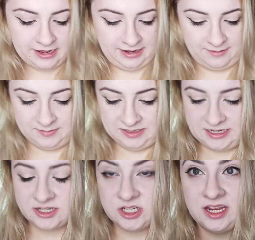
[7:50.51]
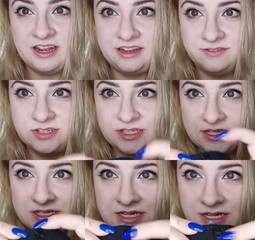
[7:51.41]
Um, these actually have just a
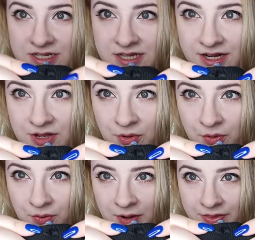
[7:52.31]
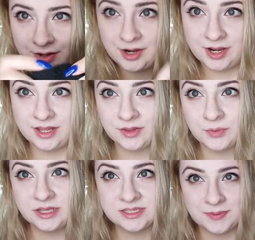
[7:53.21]
teeny tiny hole right there in the
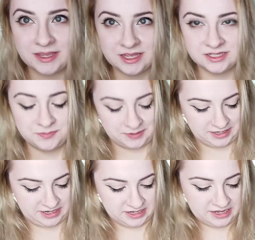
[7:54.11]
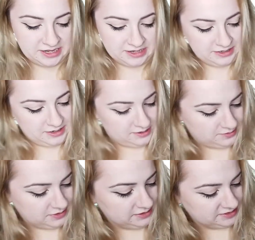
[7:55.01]
waistband, but I
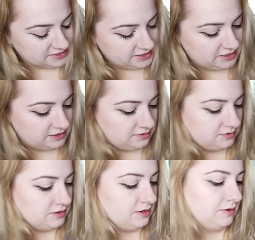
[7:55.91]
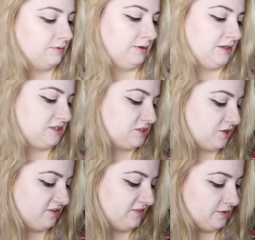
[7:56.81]
don't think that's going to really
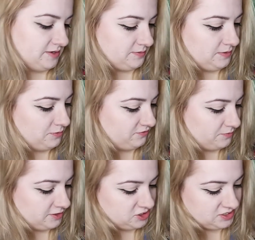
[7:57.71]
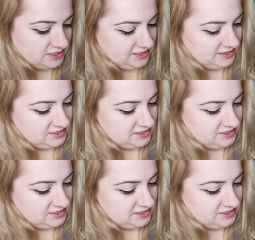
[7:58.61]
deter very many people from purchasing.